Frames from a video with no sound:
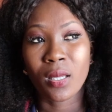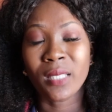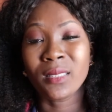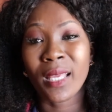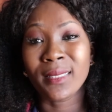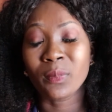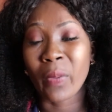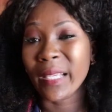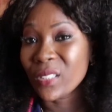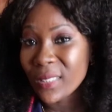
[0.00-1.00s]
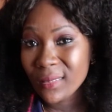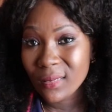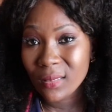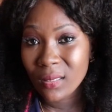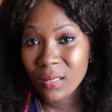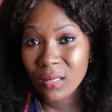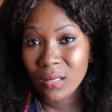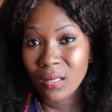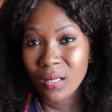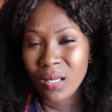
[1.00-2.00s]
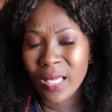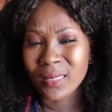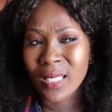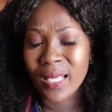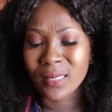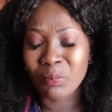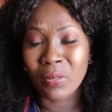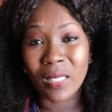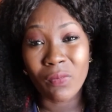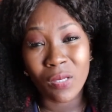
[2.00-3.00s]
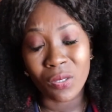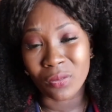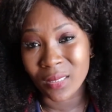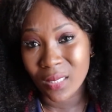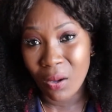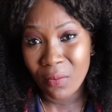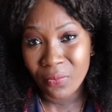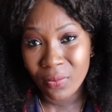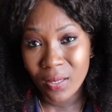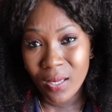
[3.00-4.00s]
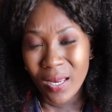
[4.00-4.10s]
It takes patience. It takes believing in yourself.